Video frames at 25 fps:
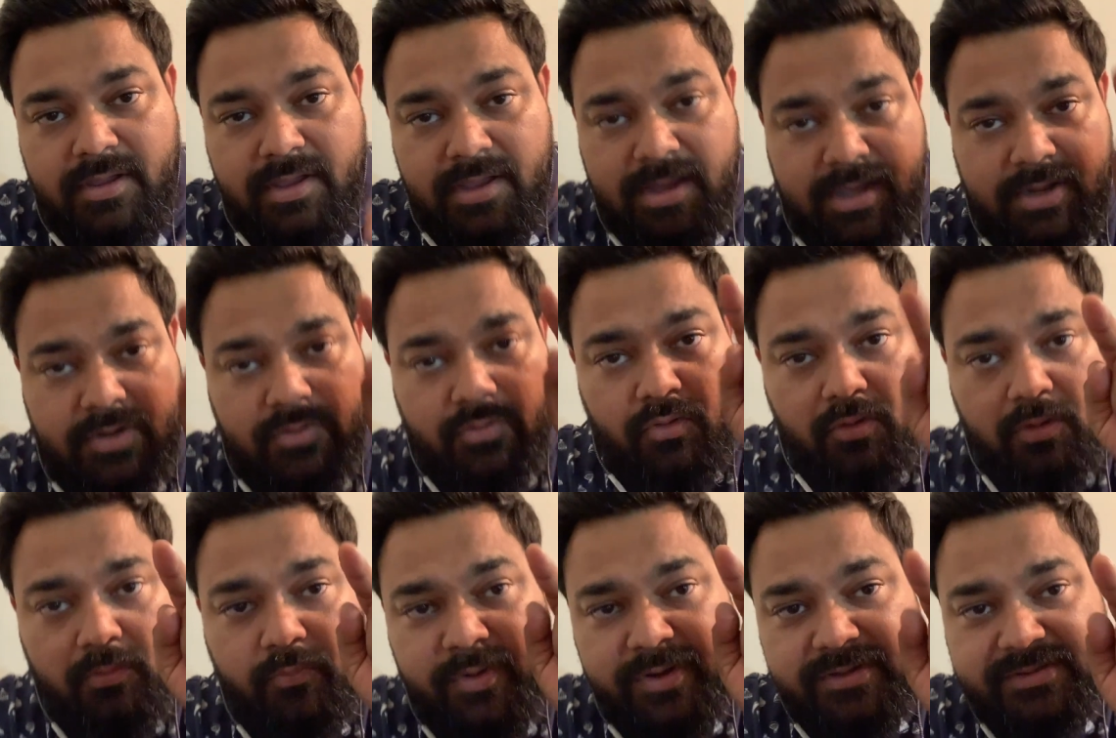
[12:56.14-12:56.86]
and
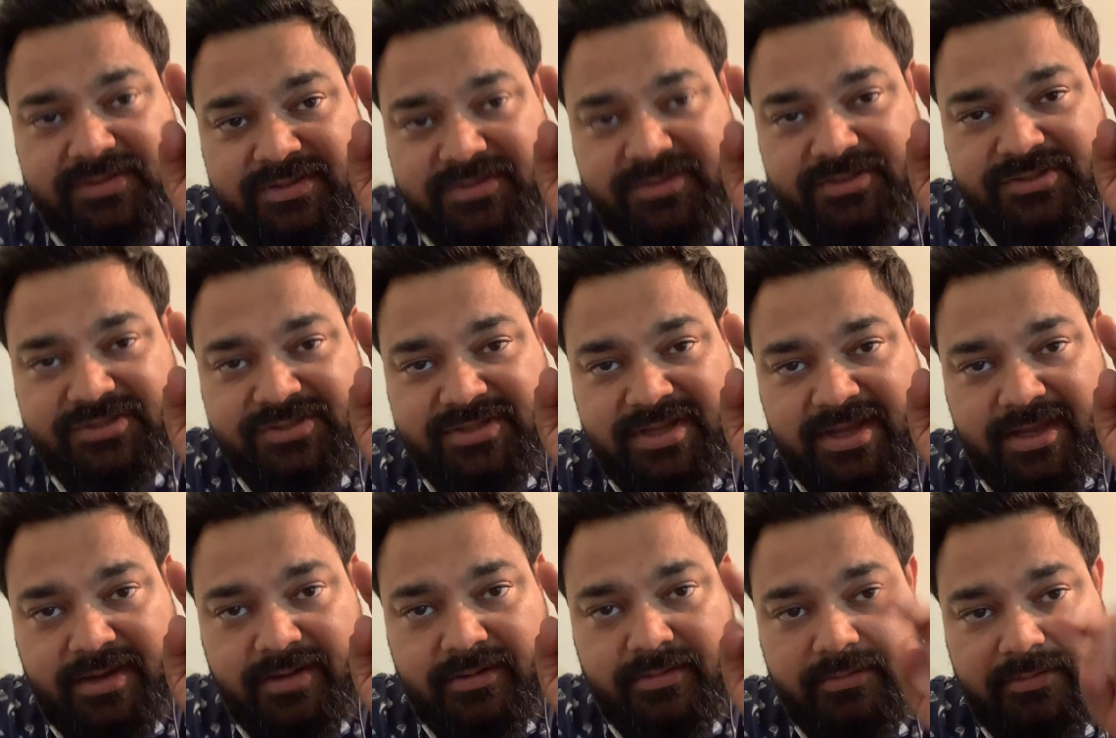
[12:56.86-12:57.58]
always
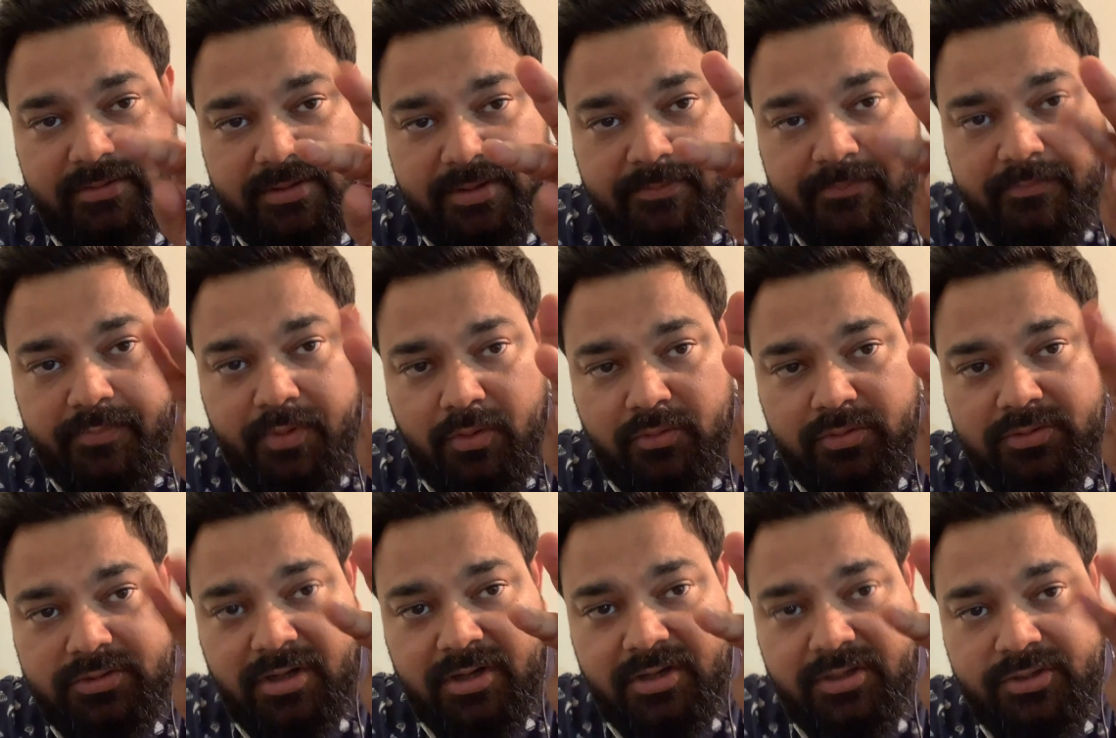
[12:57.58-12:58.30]
understand they
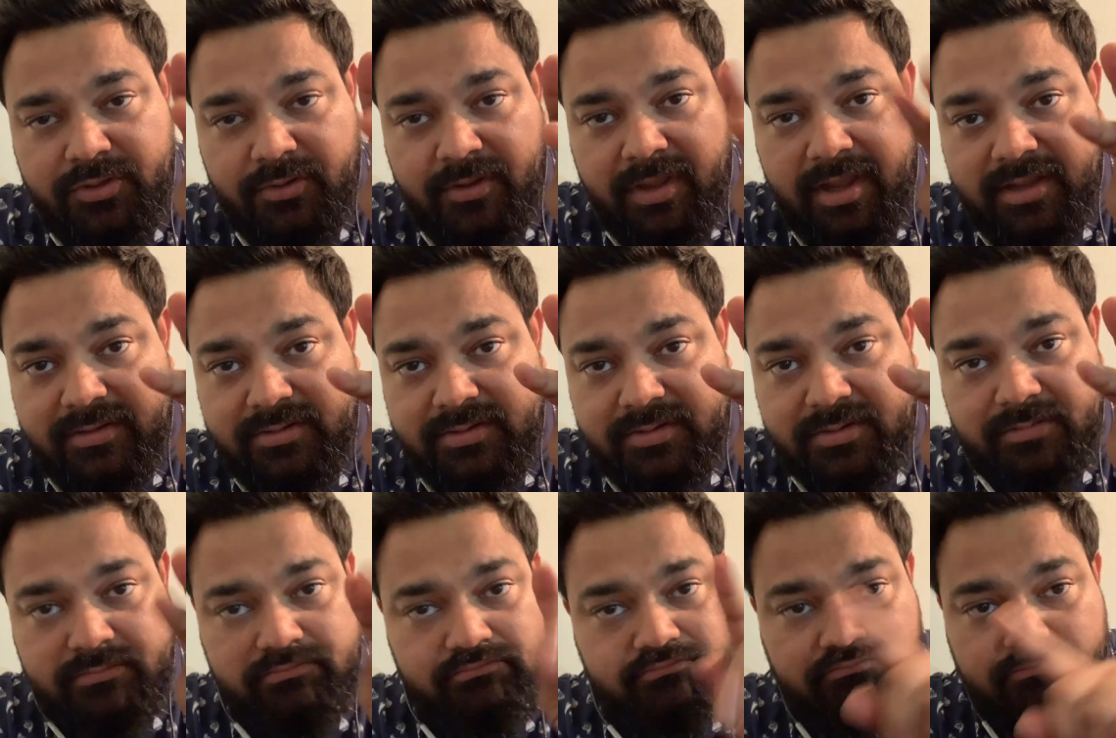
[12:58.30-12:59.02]
both are
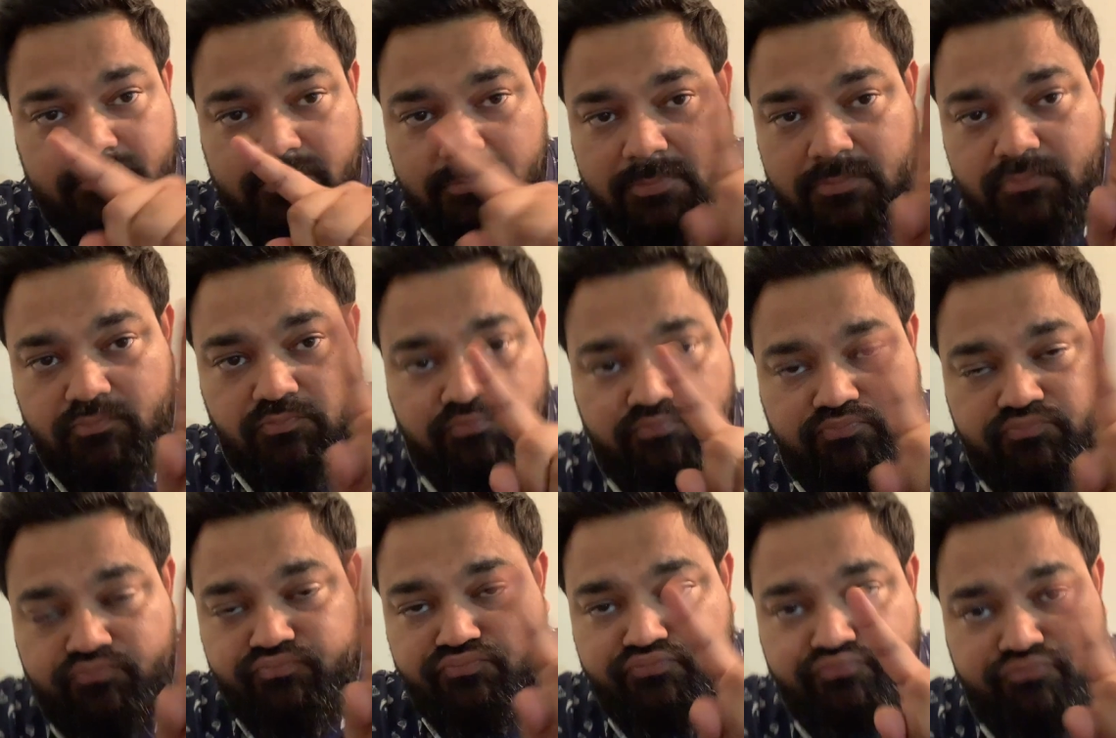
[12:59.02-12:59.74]
together
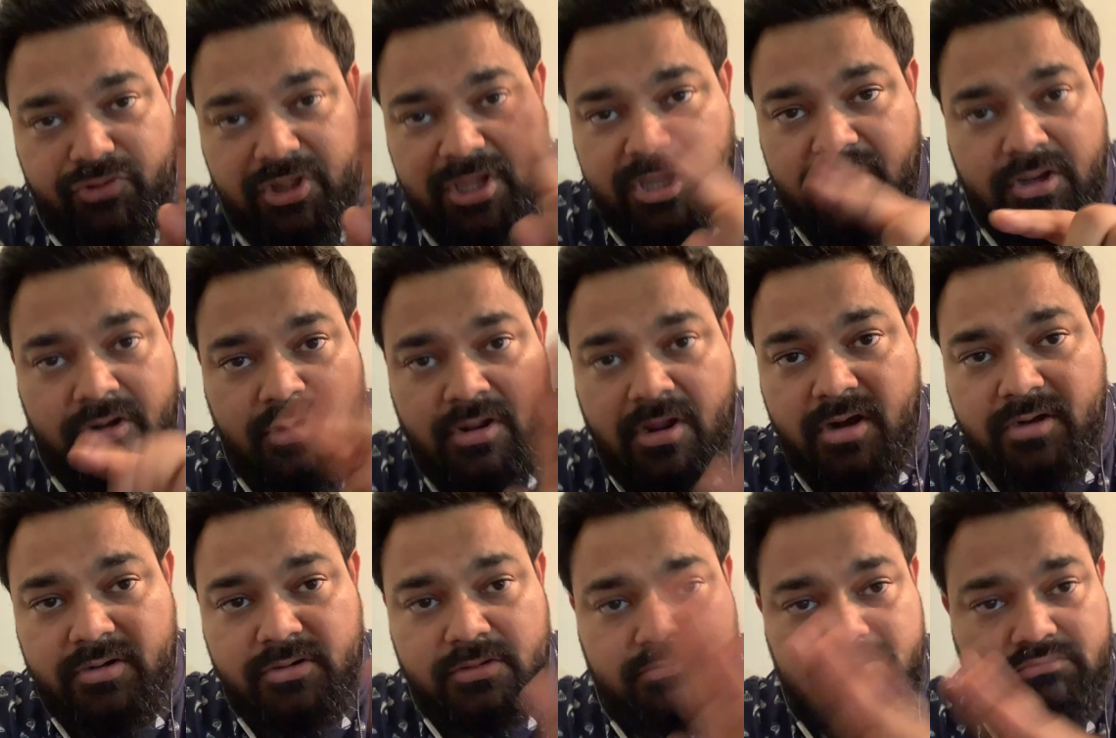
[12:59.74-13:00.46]
they
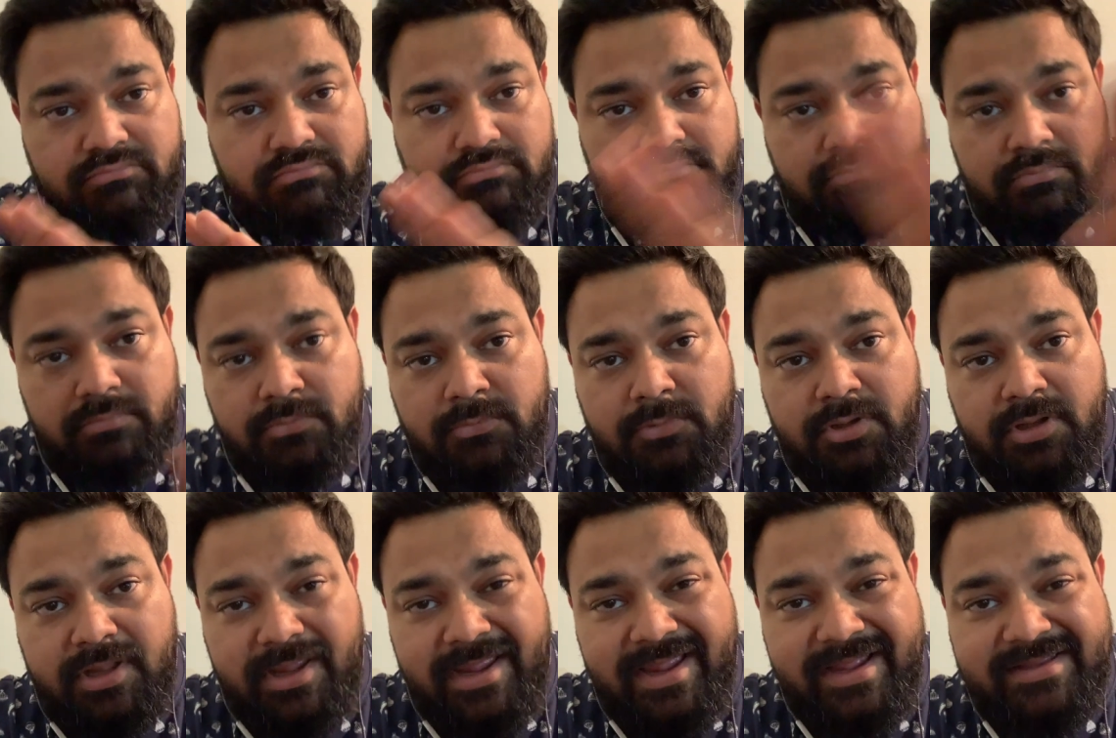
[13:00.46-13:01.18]
cannot
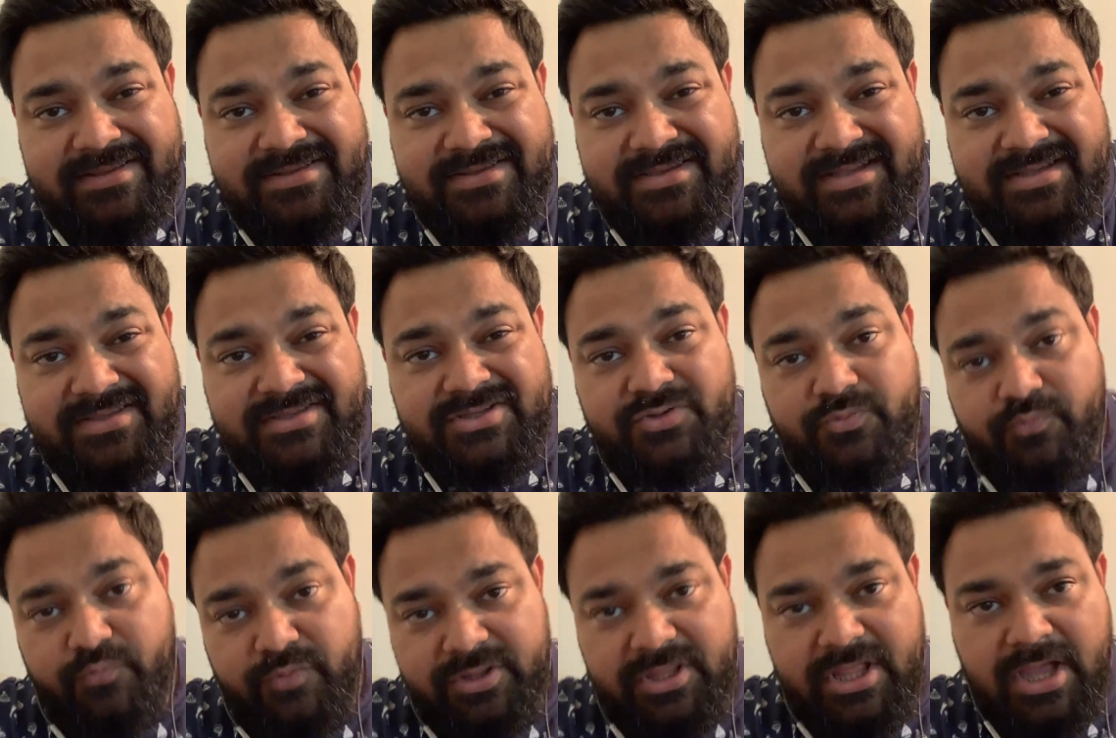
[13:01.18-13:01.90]
exist
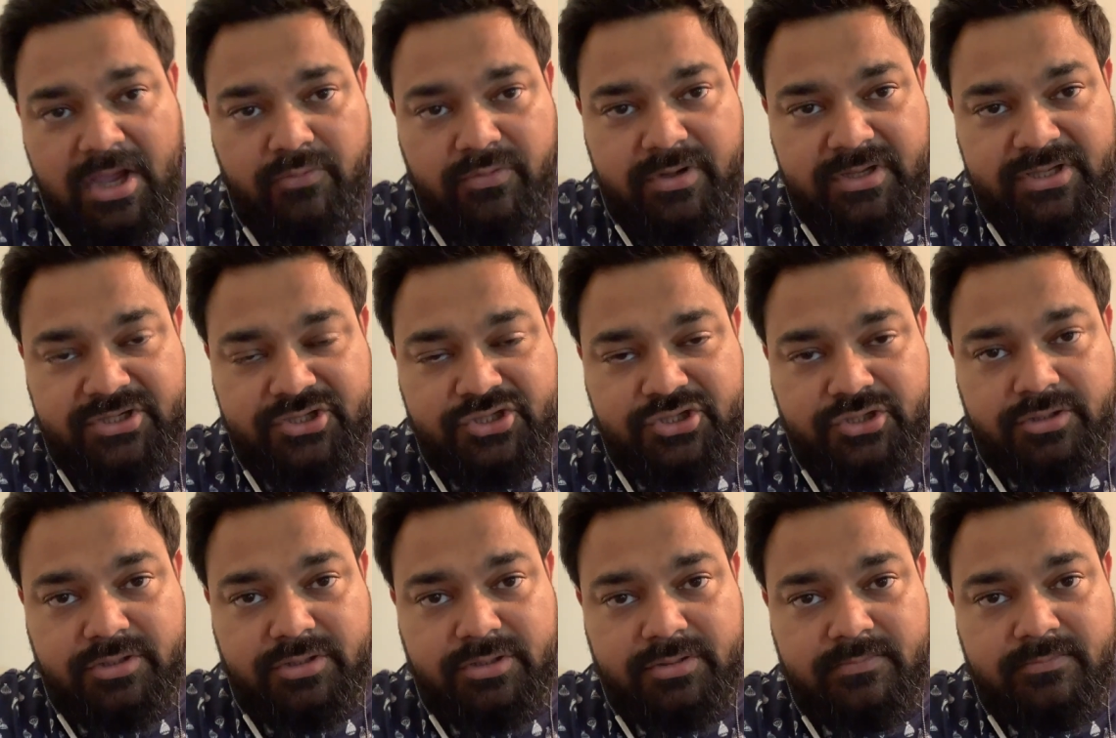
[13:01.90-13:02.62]
without each
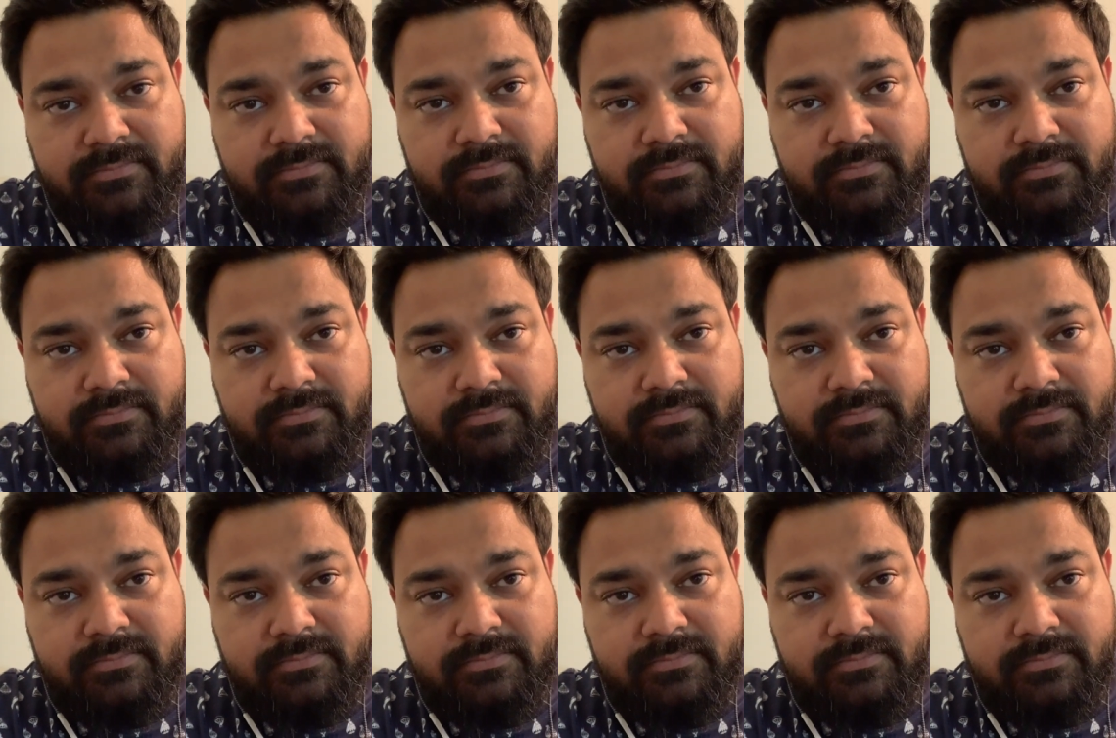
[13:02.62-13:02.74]
other.